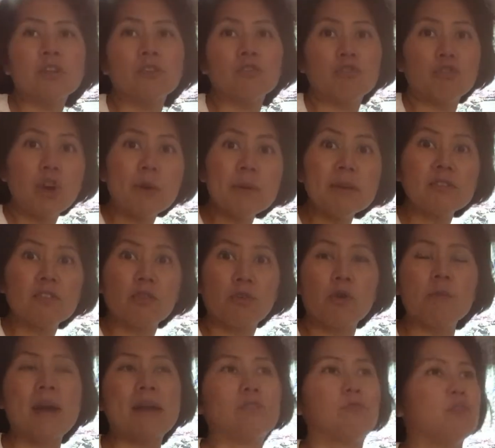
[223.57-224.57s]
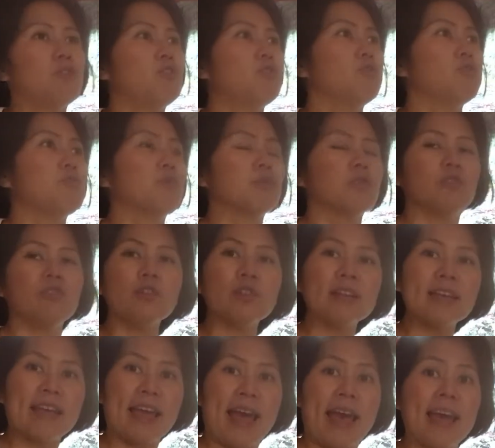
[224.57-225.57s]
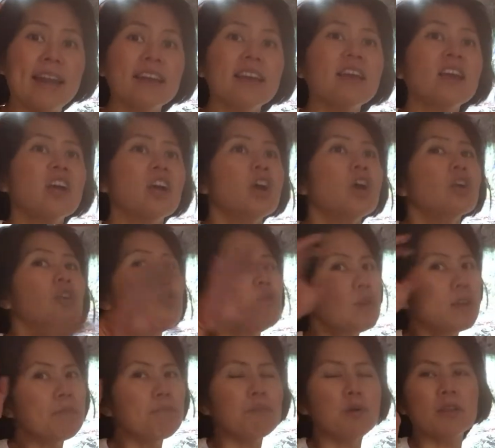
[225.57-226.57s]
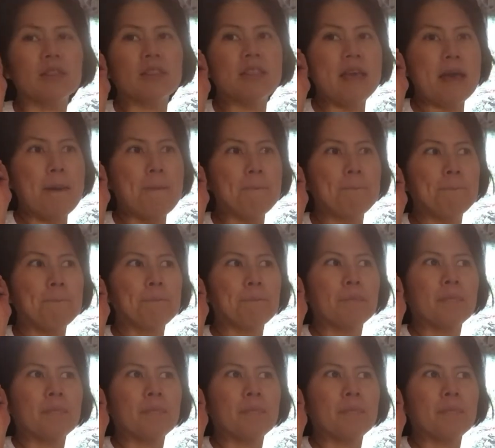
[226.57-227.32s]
your strawberries in the grow bags, which you most certainly can, you can put them,